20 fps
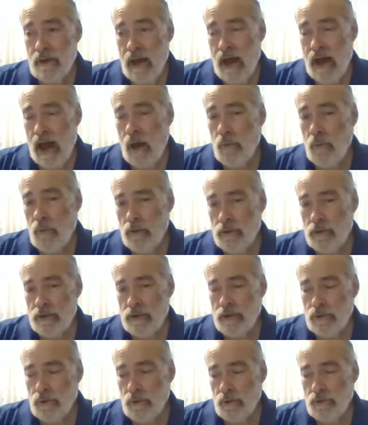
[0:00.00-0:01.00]
outwardly,
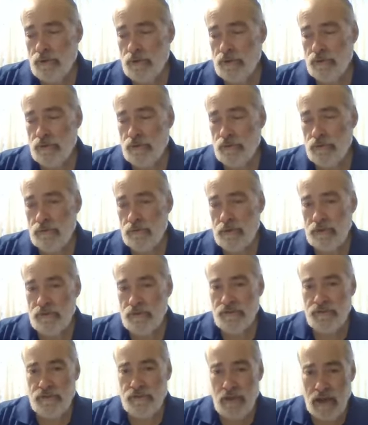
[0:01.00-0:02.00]
in order to
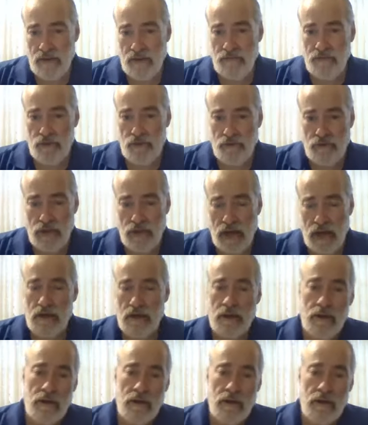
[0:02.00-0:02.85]
save their neck